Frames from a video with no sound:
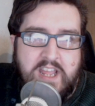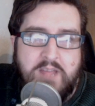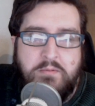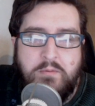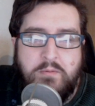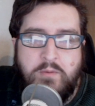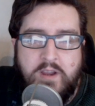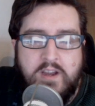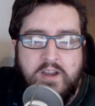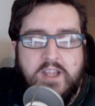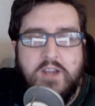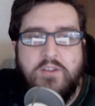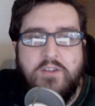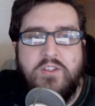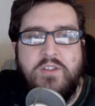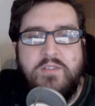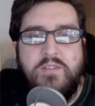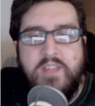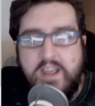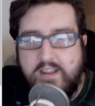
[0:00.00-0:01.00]
but we're going to go
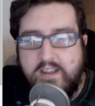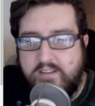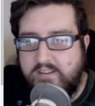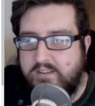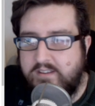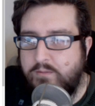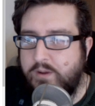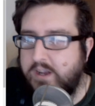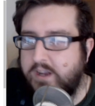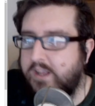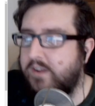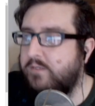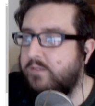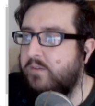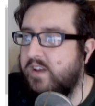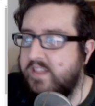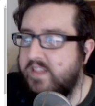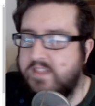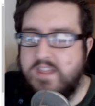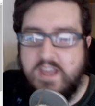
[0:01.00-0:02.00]
through this. We're going to go
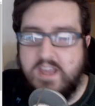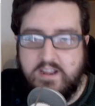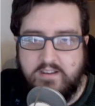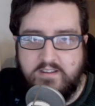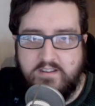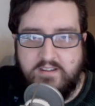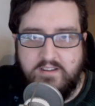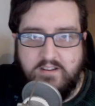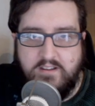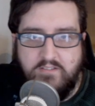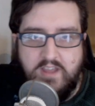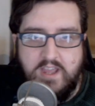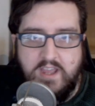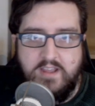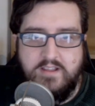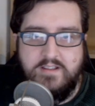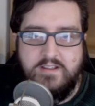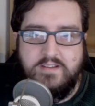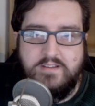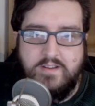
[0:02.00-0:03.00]
by this. Okay,
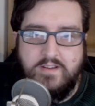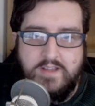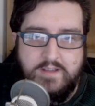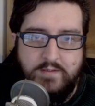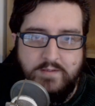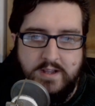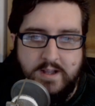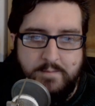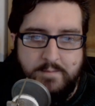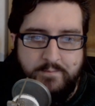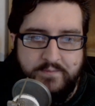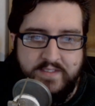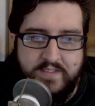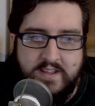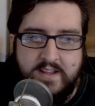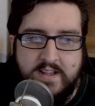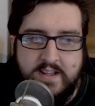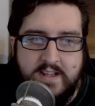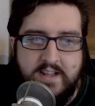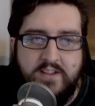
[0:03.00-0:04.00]
so here we go.
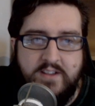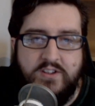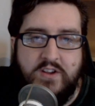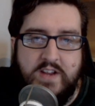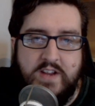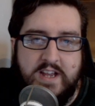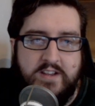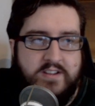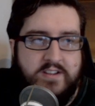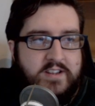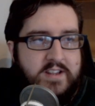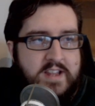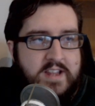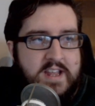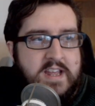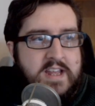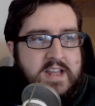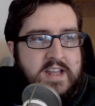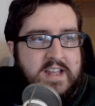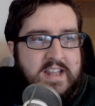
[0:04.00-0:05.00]
So yes,
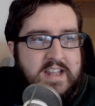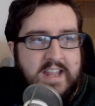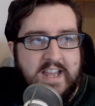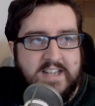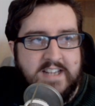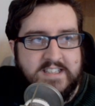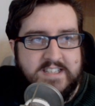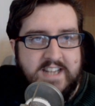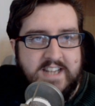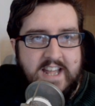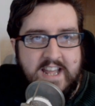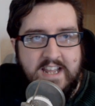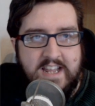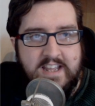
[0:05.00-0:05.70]
Yazneg